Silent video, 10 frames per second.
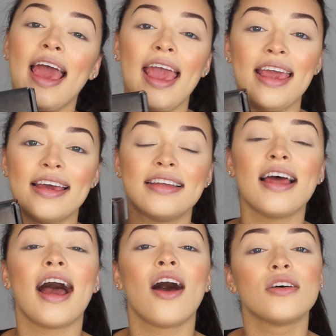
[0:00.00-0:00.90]
And
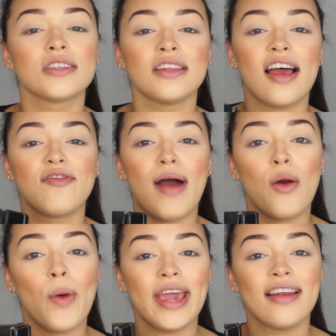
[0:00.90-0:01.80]
I also left my
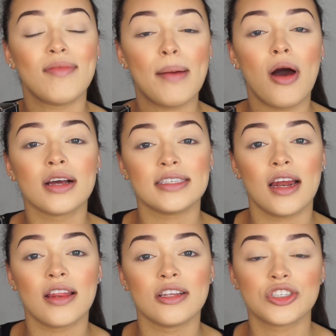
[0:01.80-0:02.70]
weight of my box
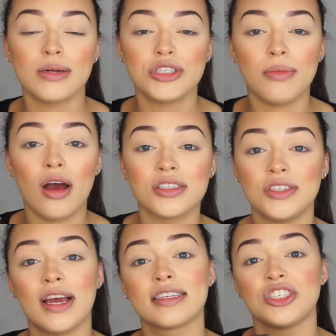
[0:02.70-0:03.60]
down in the description box, so
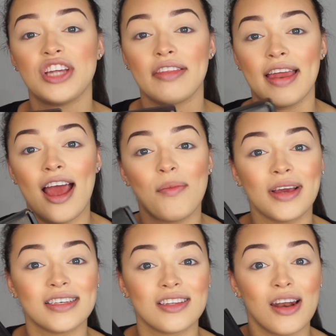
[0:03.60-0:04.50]
you guys can check that out
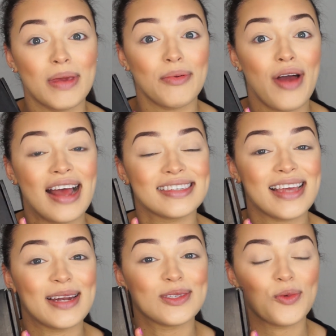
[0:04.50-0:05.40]
because a lot of people ask
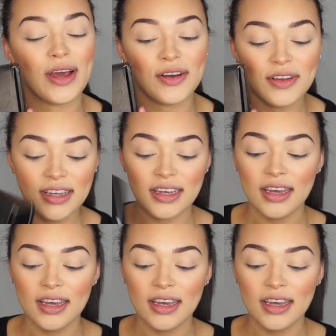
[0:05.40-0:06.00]
that as well.